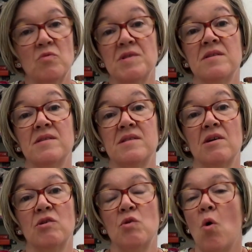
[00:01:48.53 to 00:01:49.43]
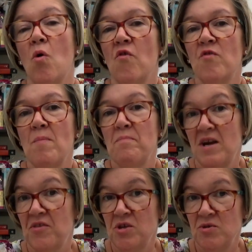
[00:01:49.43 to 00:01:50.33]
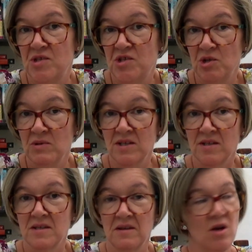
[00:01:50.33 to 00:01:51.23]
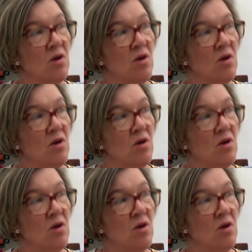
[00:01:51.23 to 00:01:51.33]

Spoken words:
was the son of Matthew Stuart.